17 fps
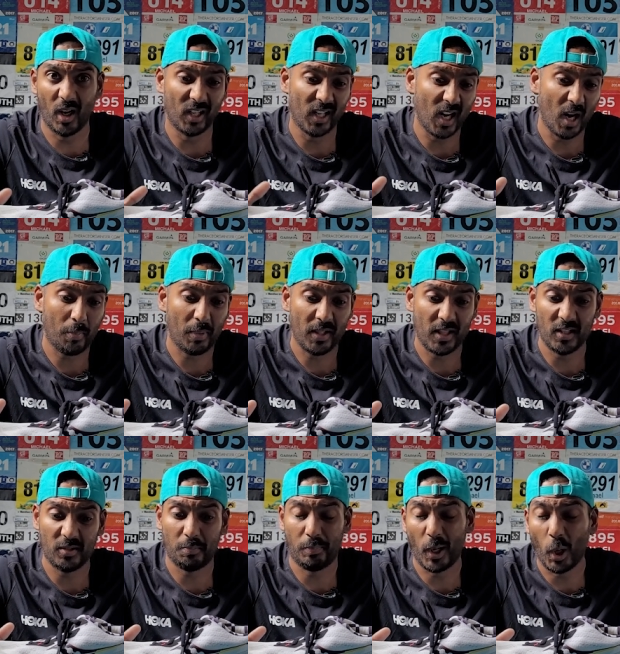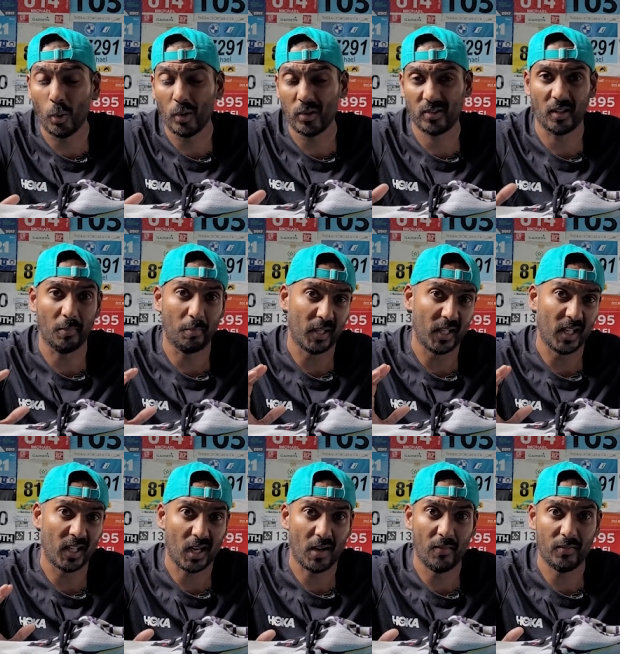on an upper that's built to
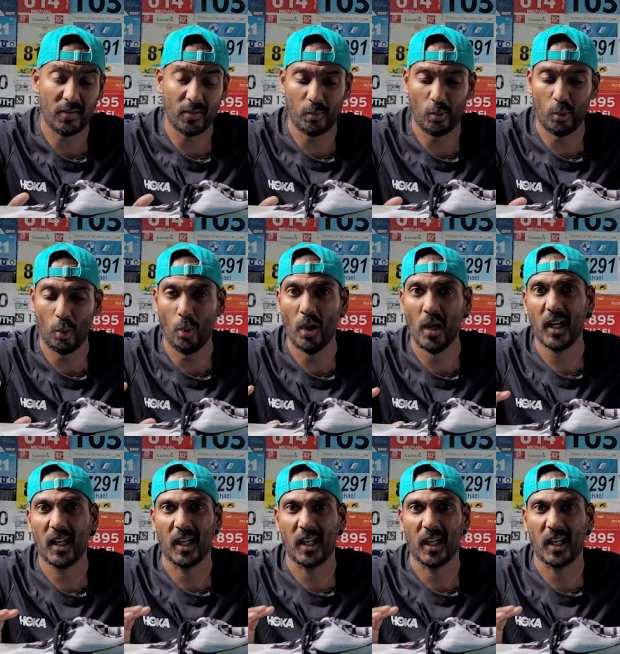be a comfortable,